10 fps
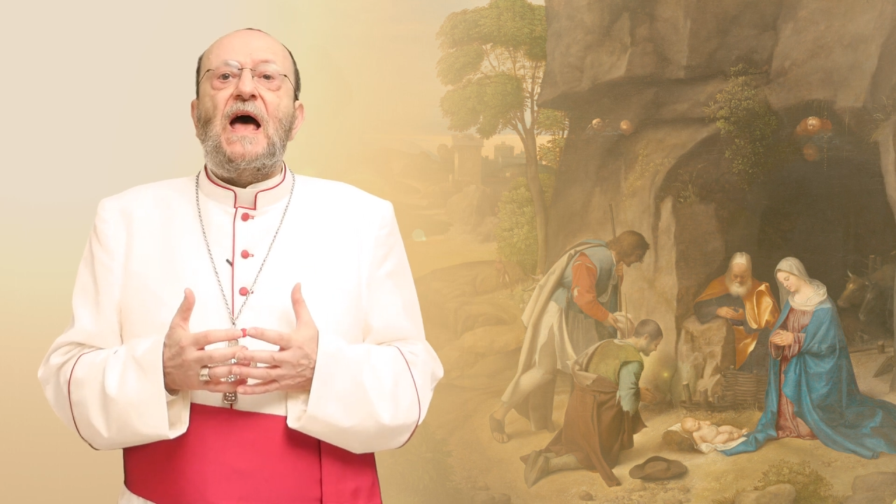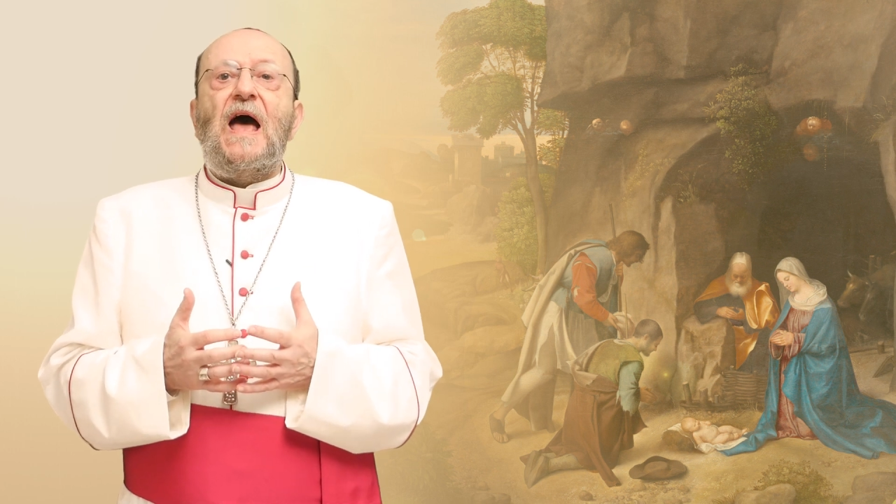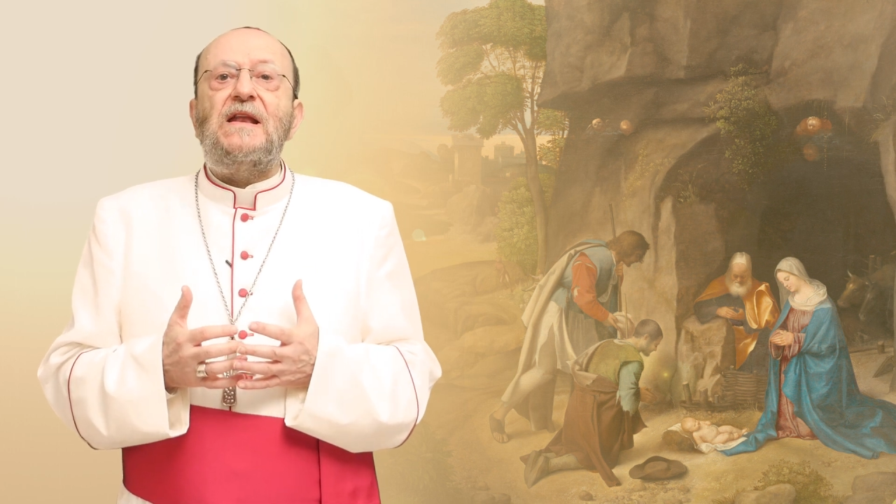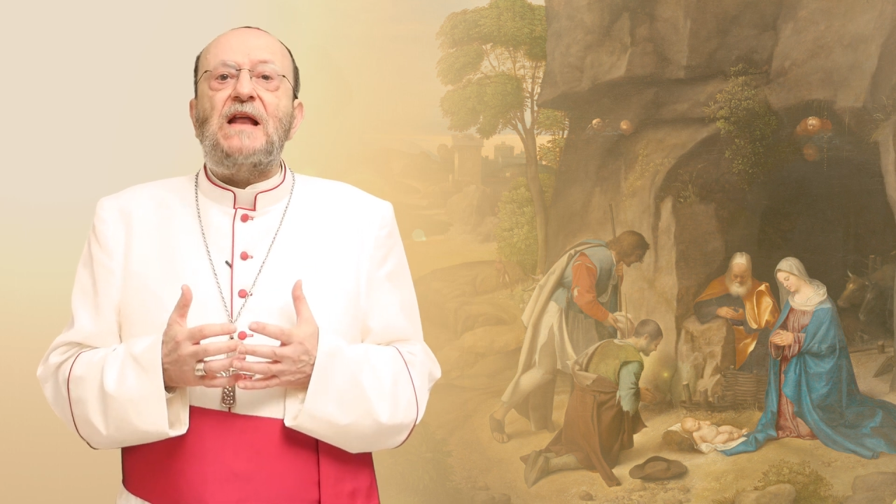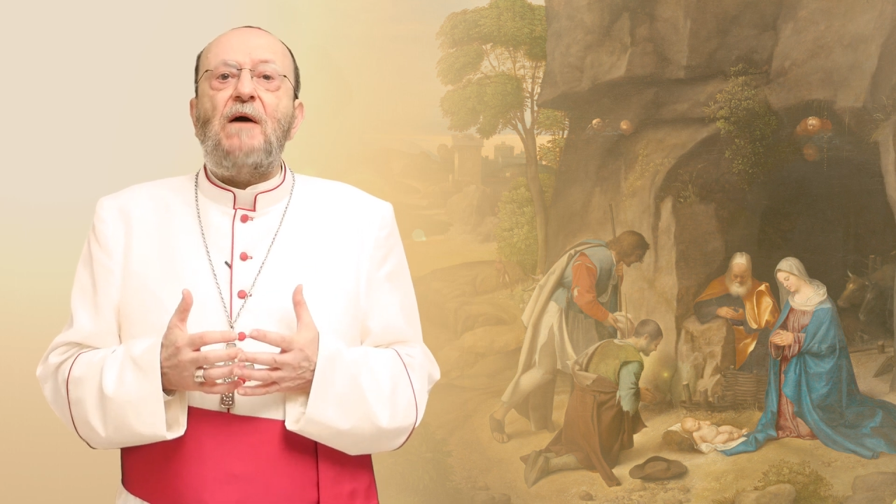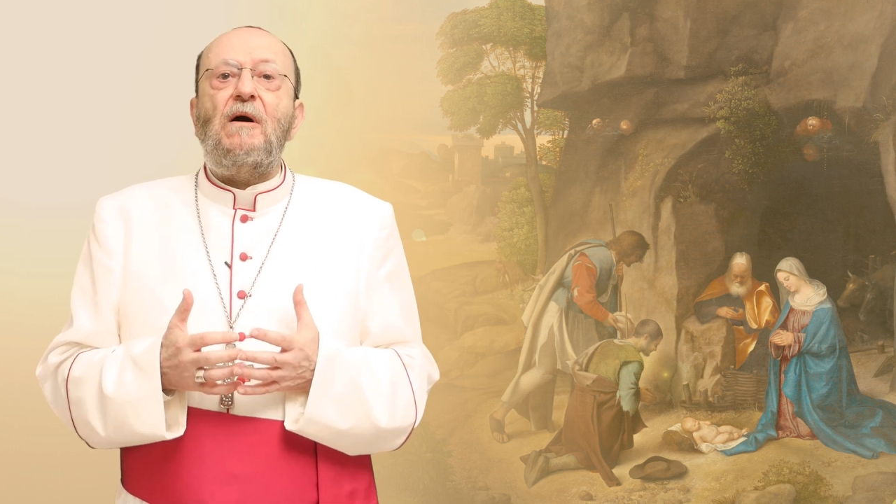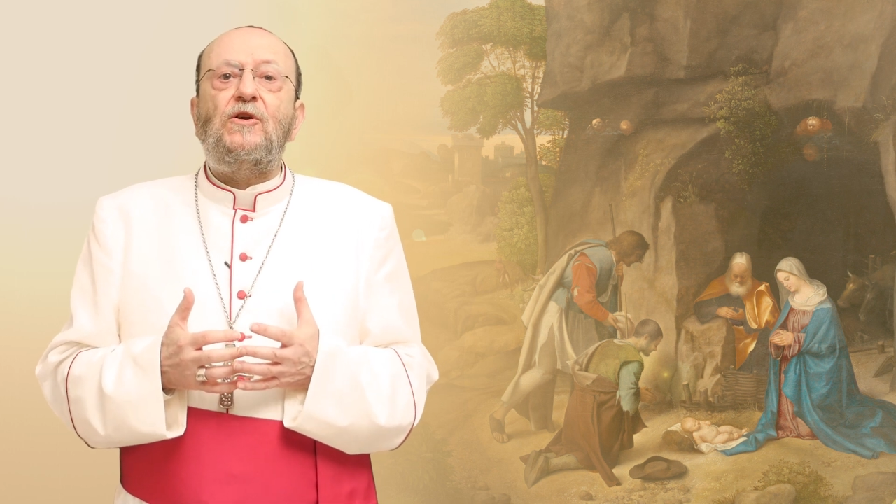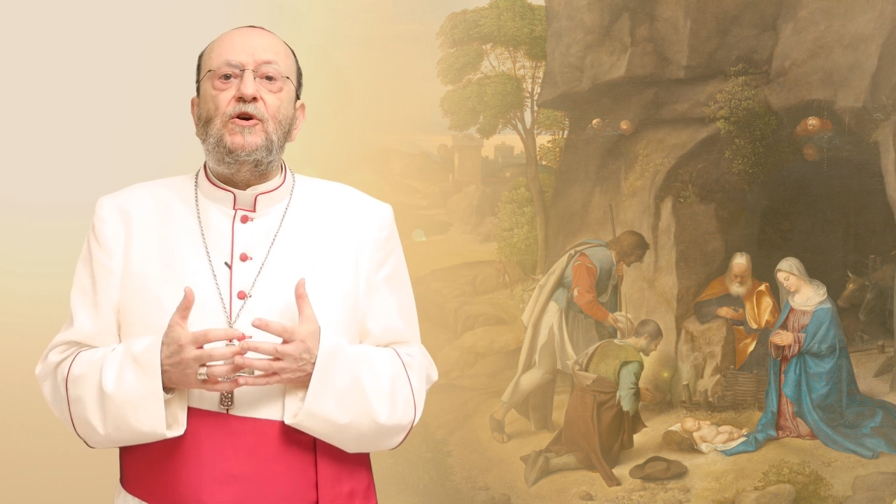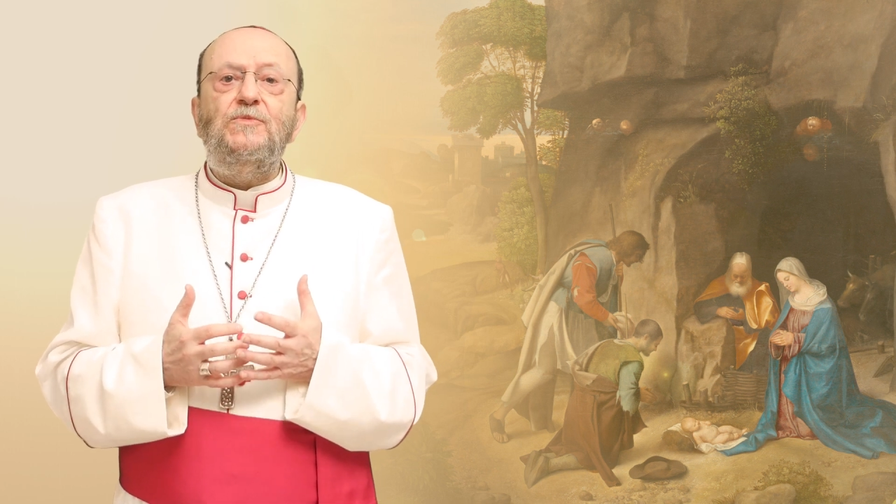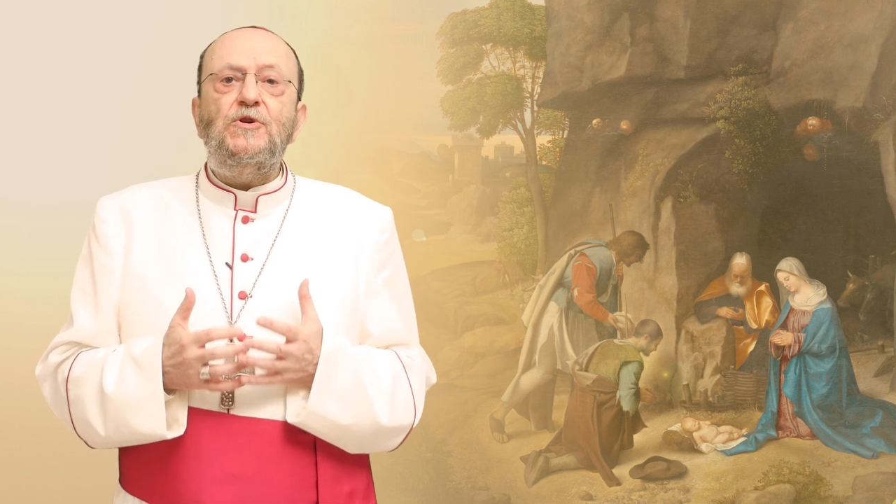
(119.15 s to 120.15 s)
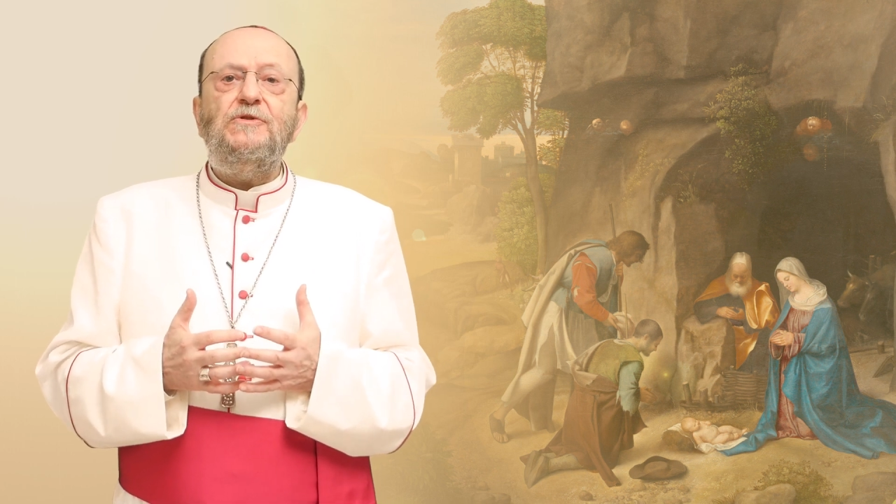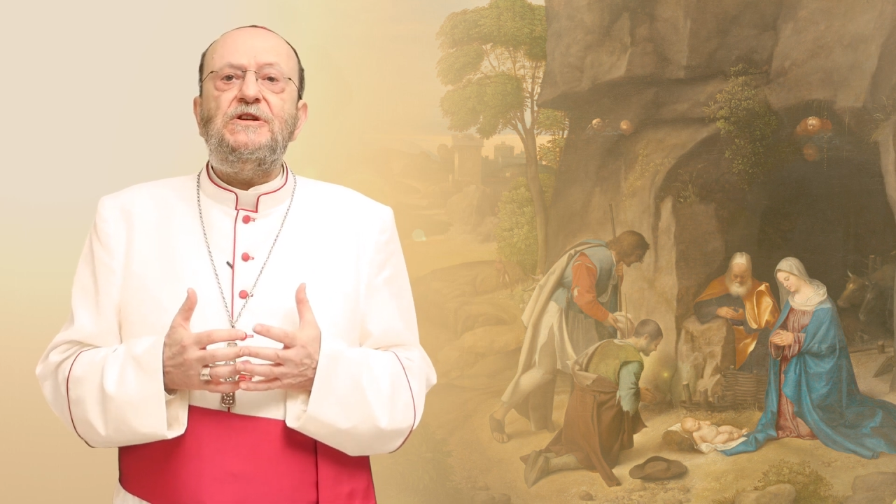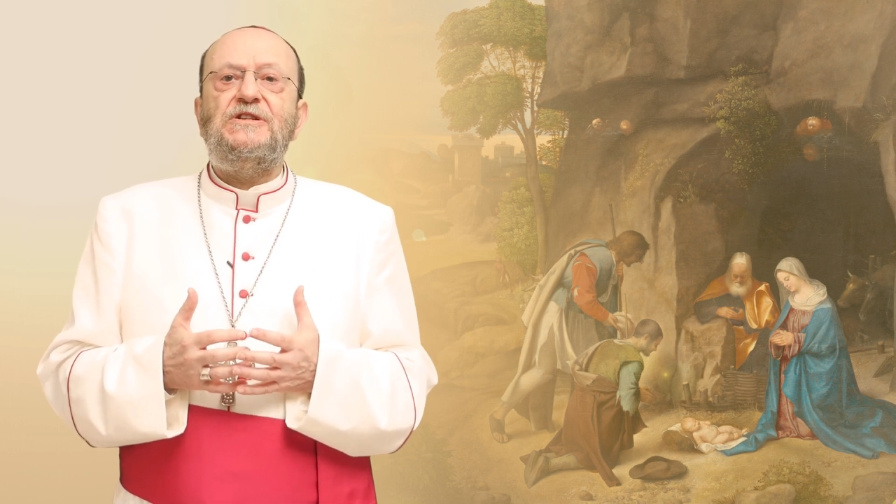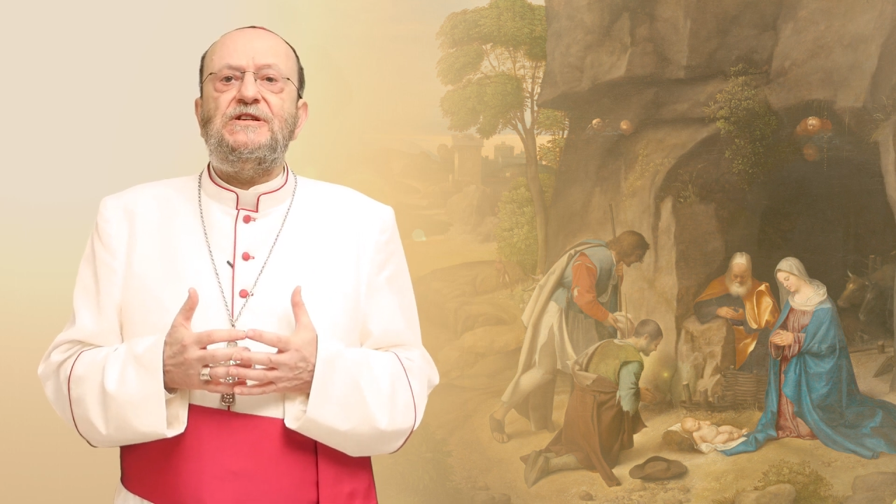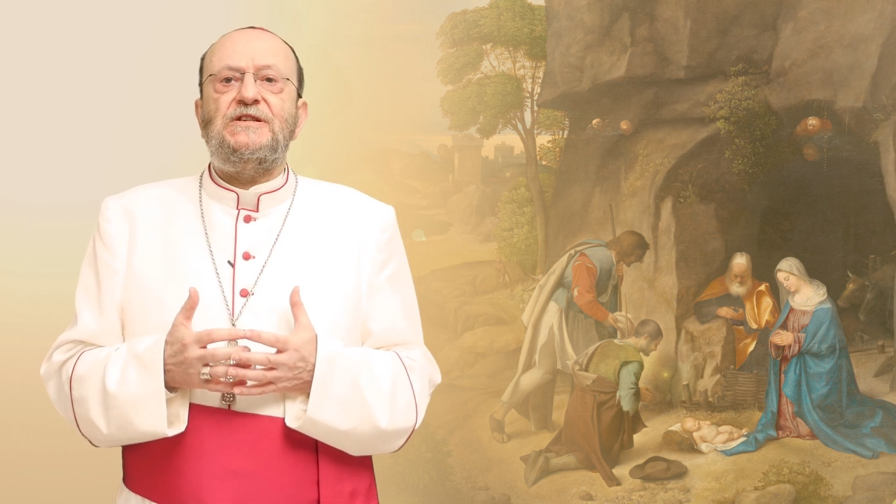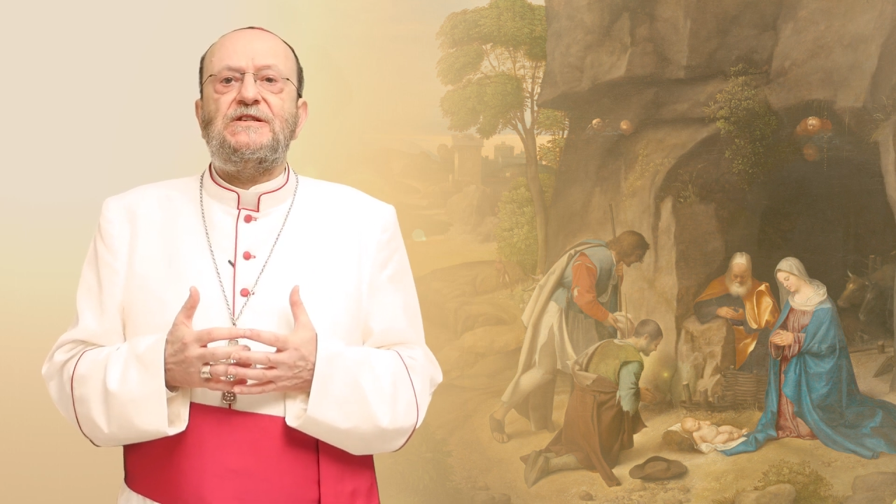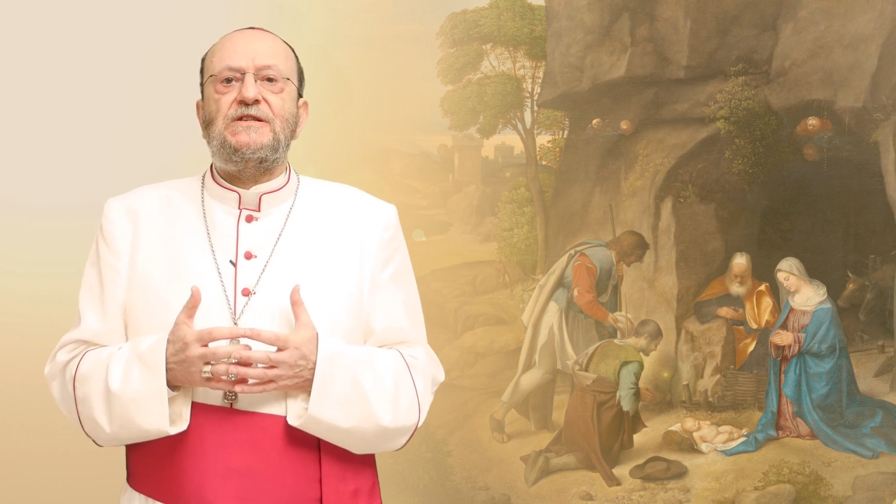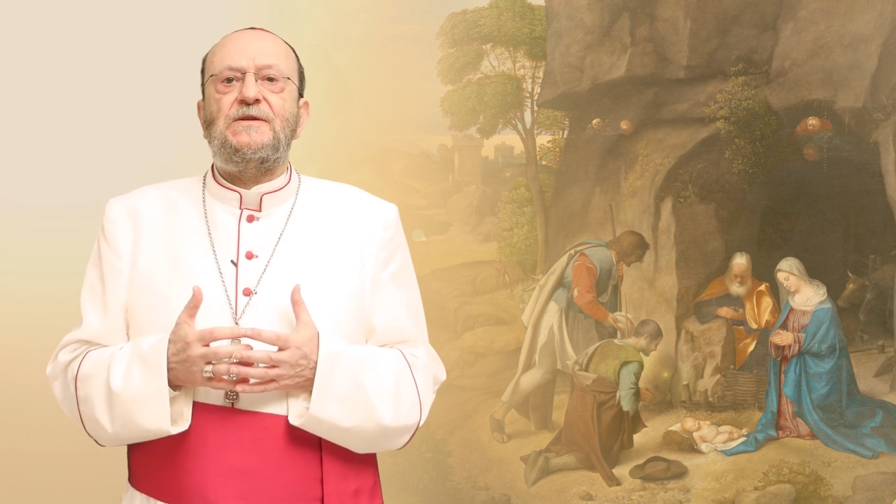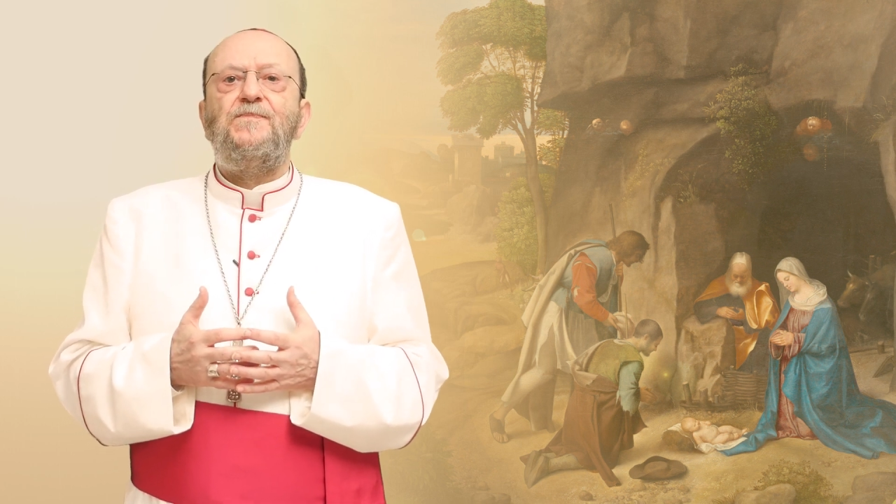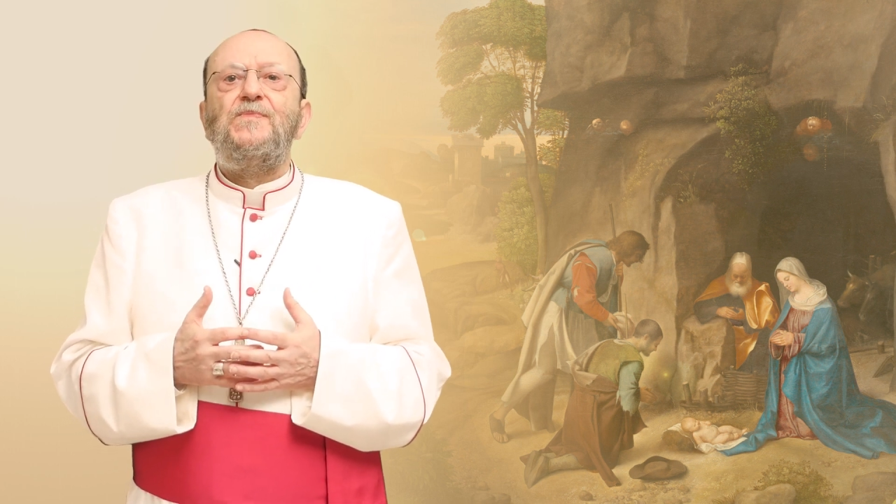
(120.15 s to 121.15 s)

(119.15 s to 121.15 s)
and our communities.